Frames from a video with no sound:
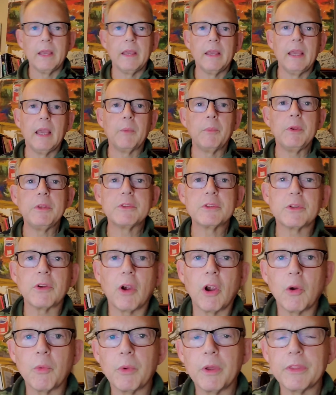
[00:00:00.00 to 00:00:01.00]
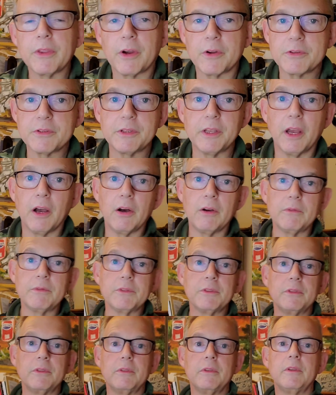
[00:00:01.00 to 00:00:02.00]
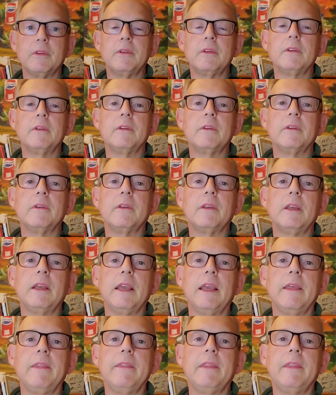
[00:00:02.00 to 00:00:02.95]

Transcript: And we start with ourselves, and